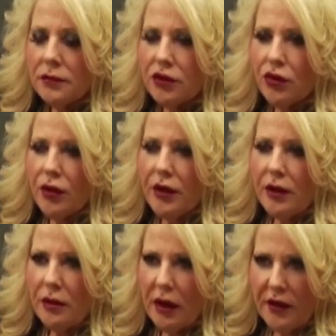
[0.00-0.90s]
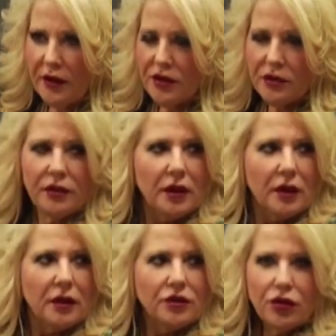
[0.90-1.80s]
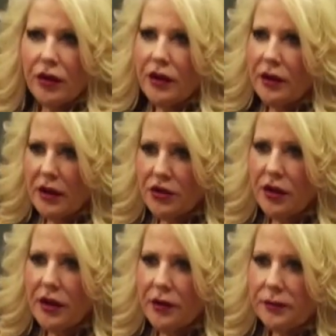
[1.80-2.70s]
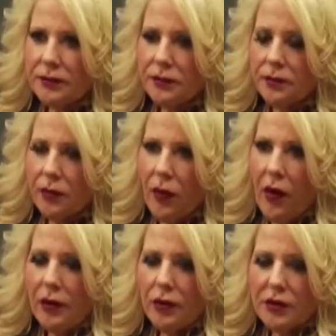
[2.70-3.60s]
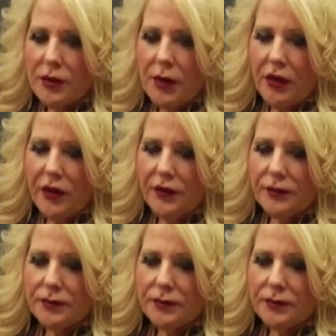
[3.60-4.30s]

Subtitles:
Jordan, I think Jordan yesterday was a part of it.